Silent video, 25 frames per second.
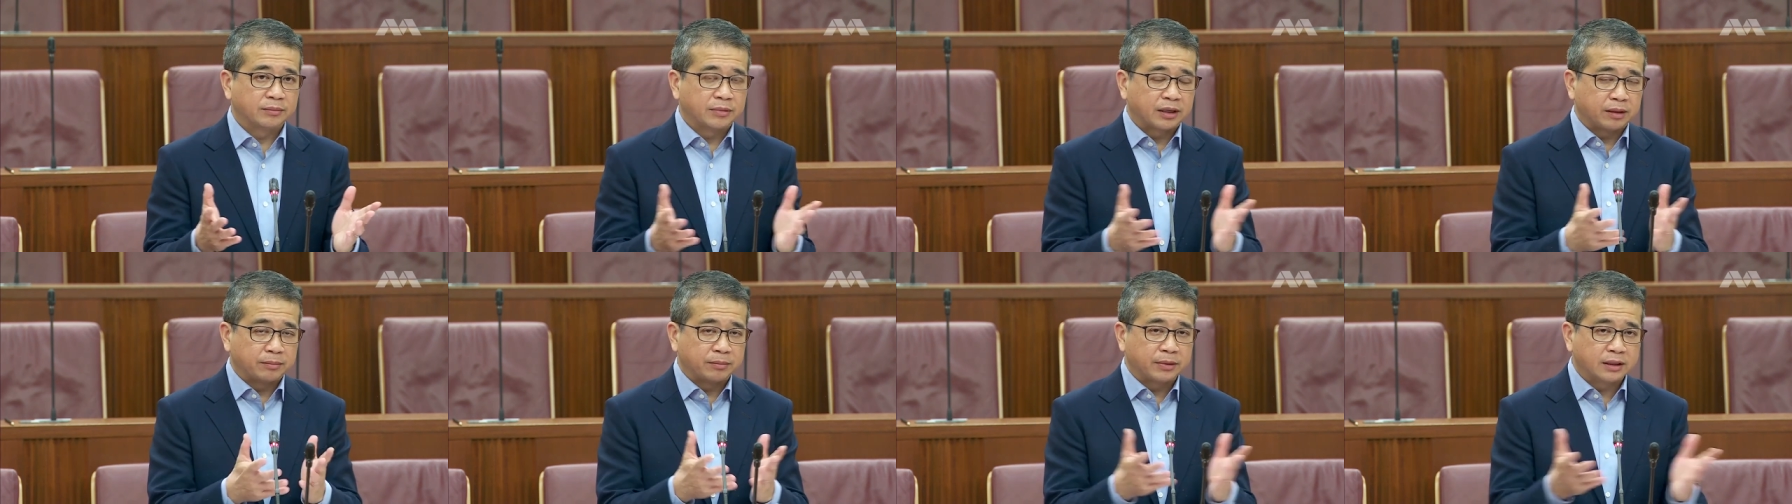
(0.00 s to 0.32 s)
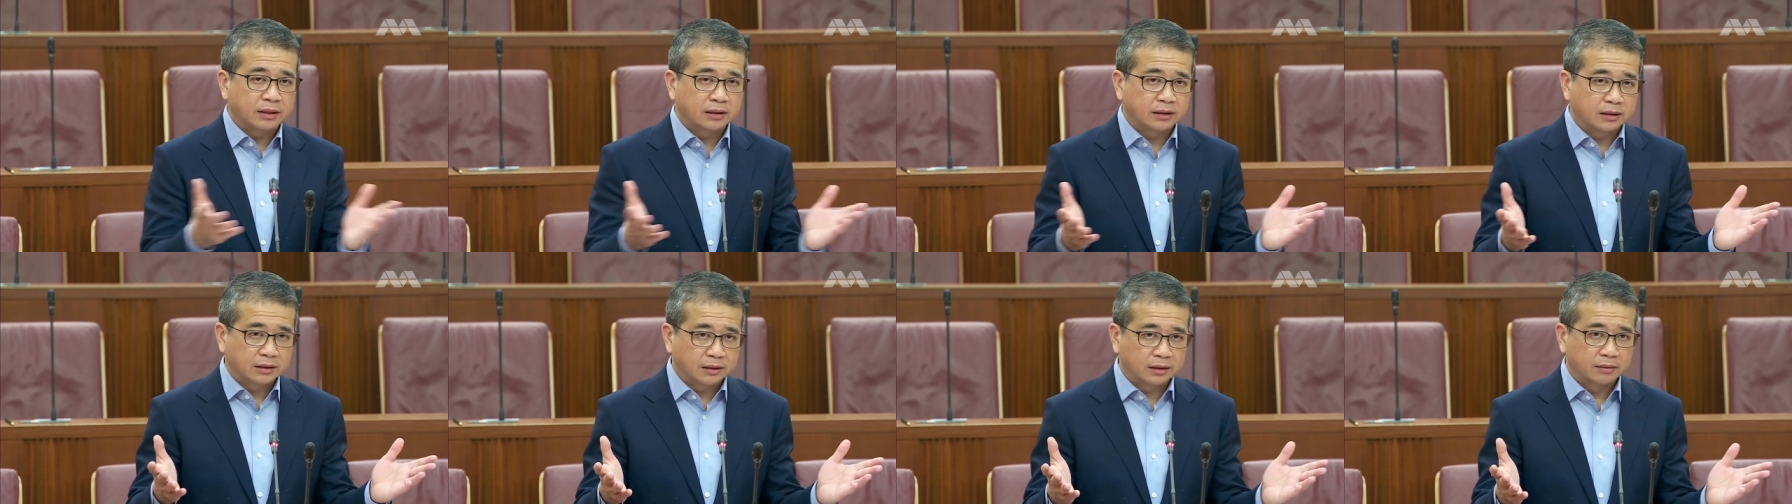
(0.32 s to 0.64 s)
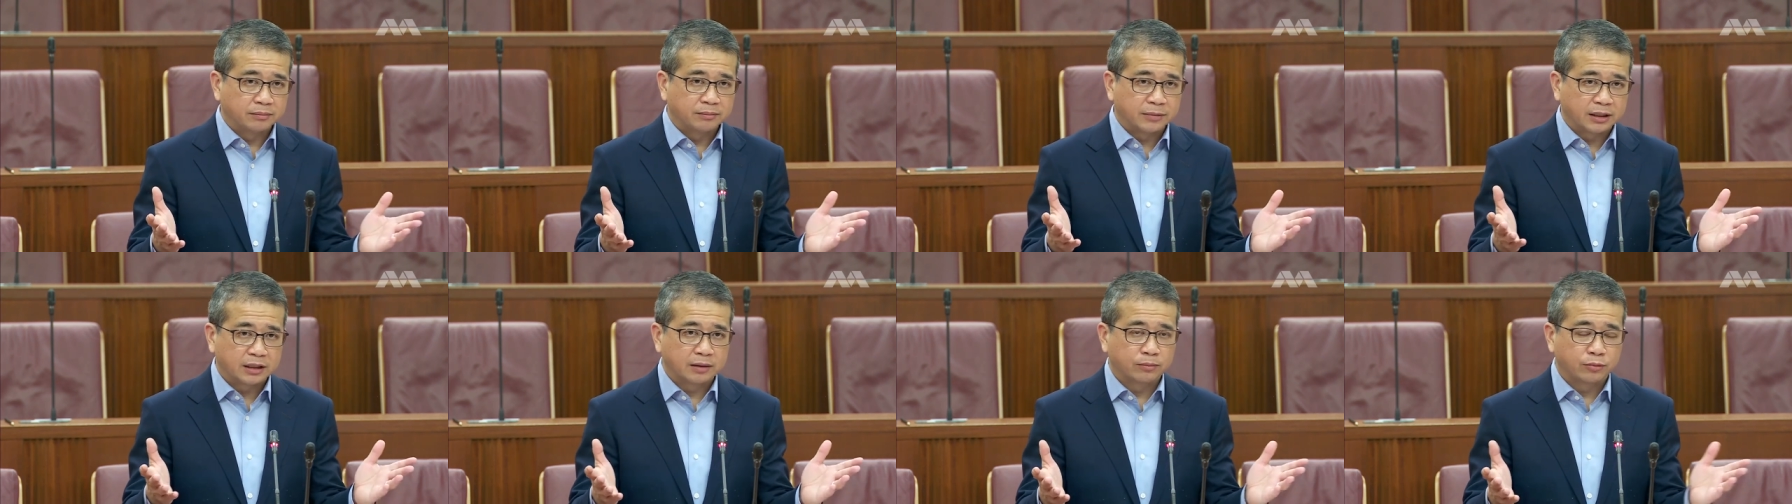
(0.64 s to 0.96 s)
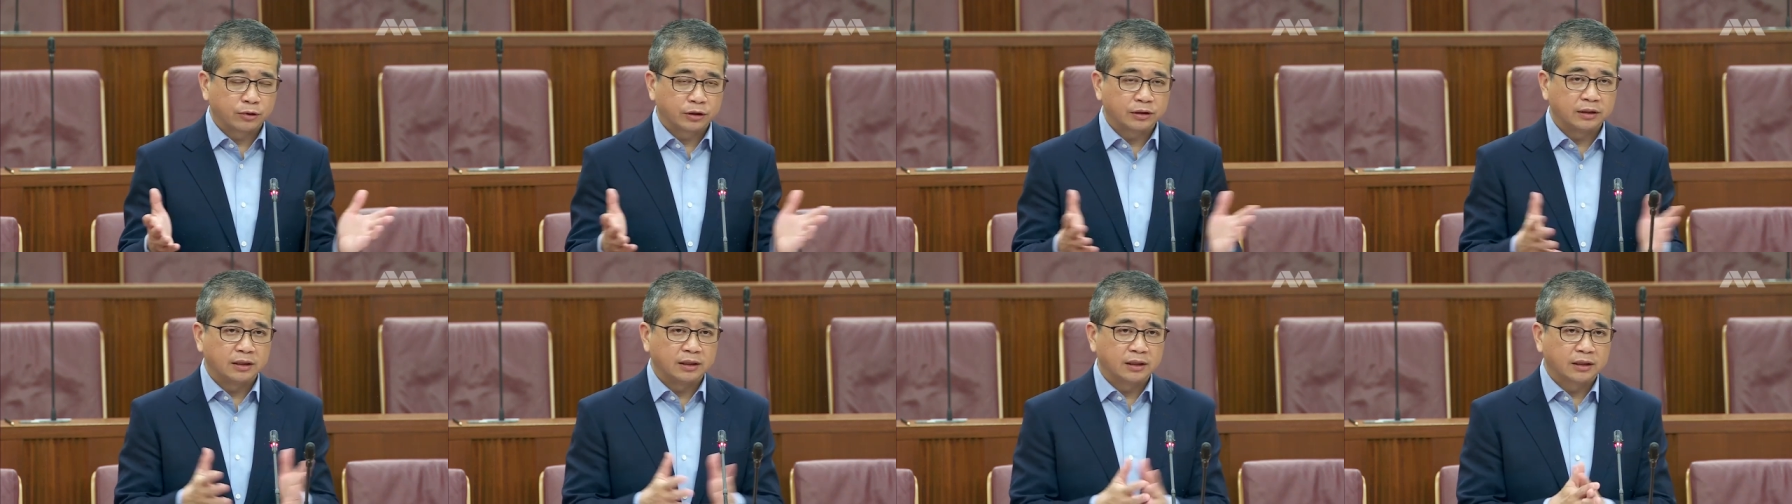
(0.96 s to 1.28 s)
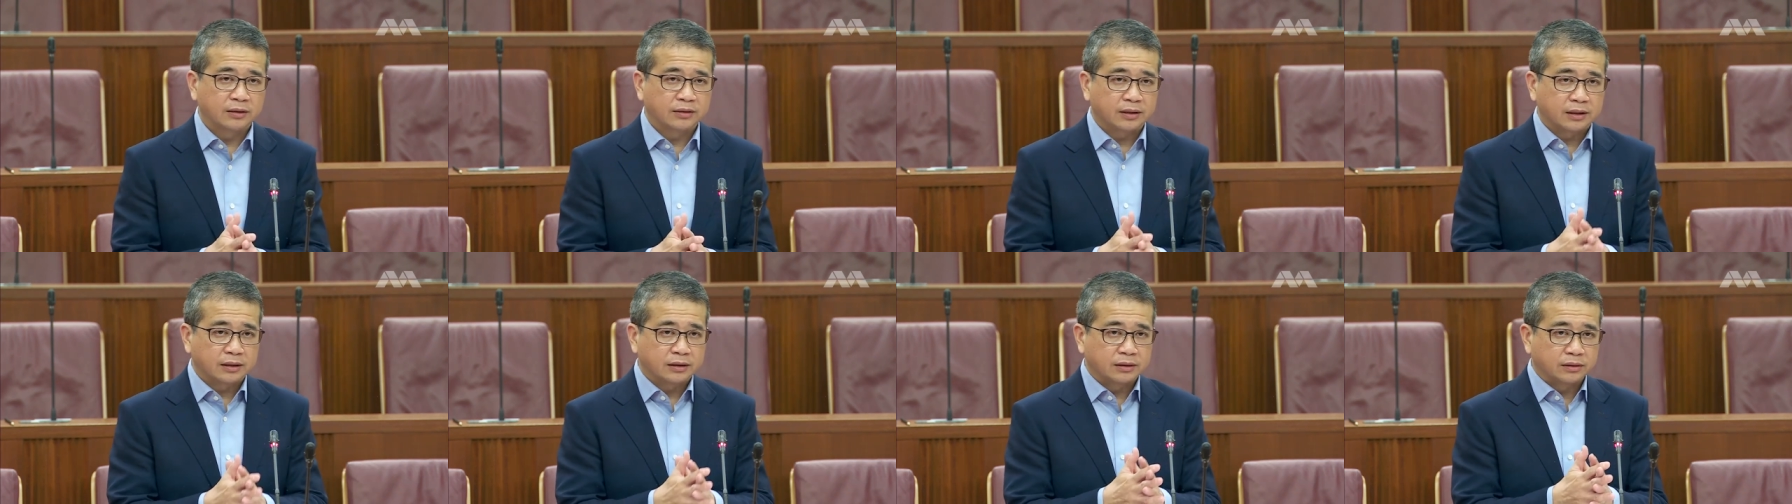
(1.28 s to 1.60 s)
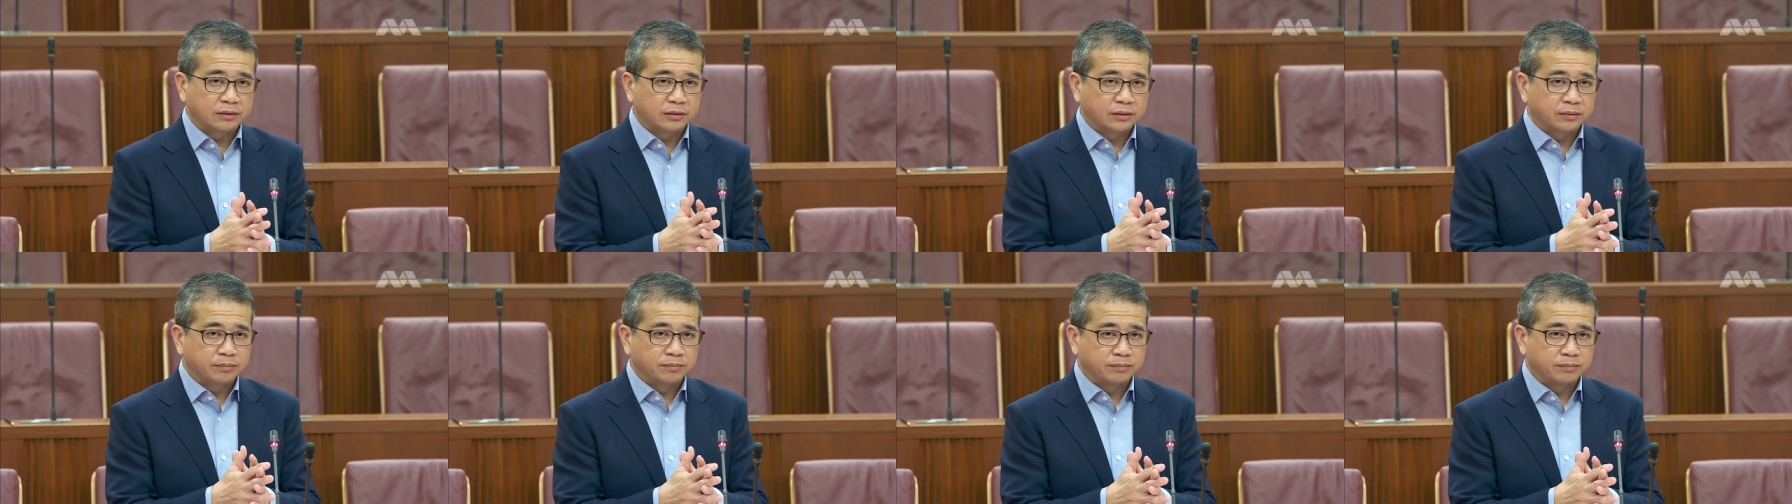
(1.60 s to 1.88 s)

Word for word: I mean, I made, made a point earlier that